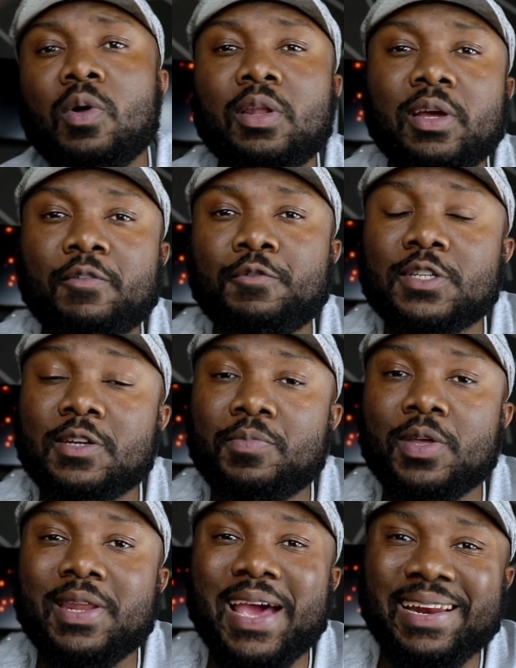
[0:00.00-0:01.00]
who are looking for
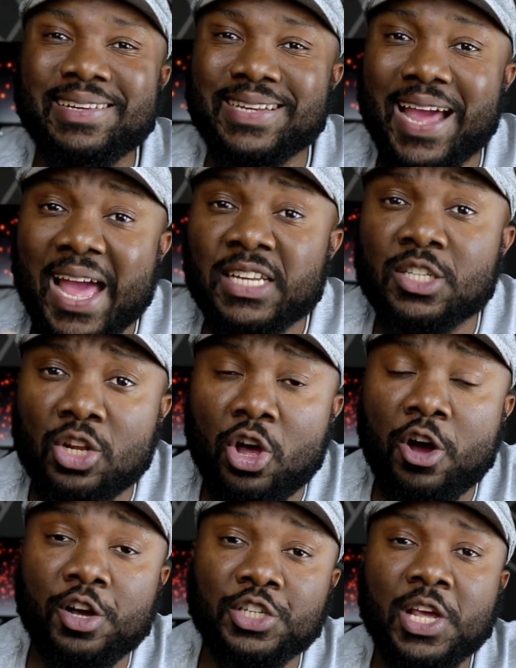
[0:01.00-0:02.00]
something that is as
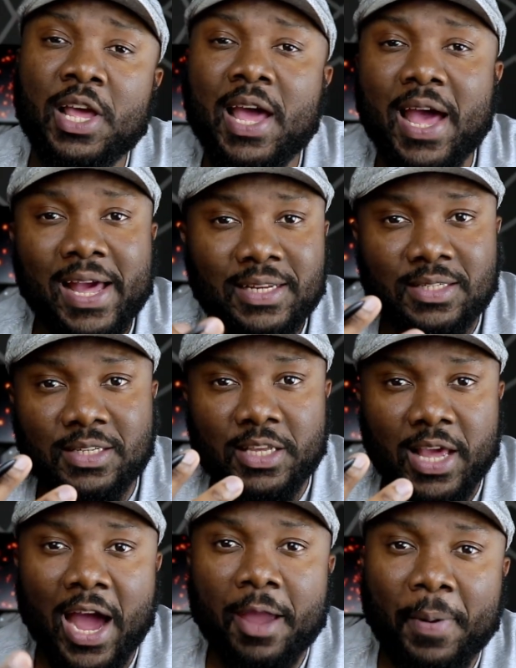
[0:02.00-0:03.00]
large as
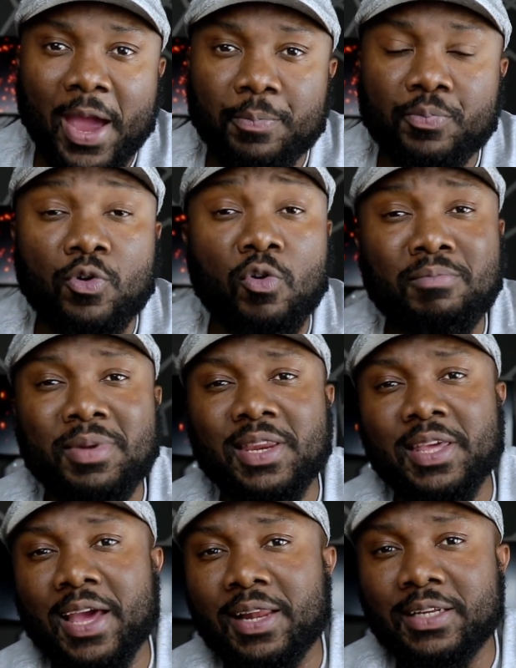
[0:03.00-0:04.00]
the iPad Pro
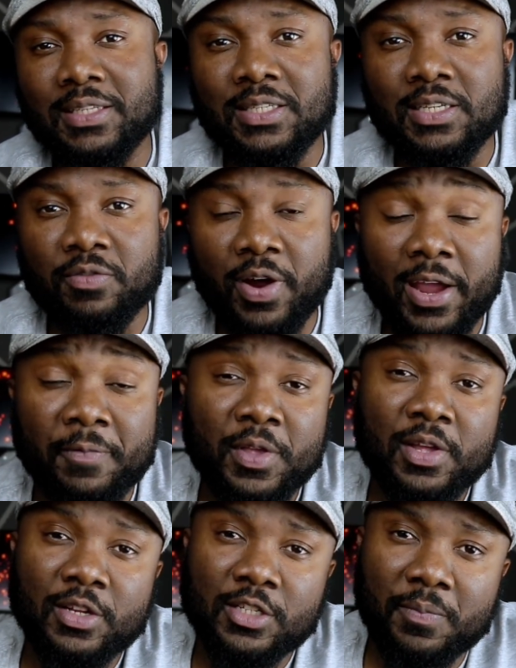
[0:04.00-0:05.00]
Mini LED, right?
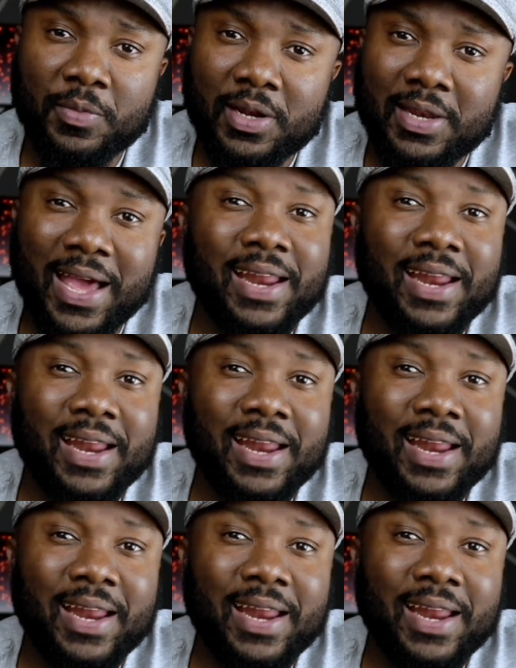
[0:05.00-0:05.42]
Something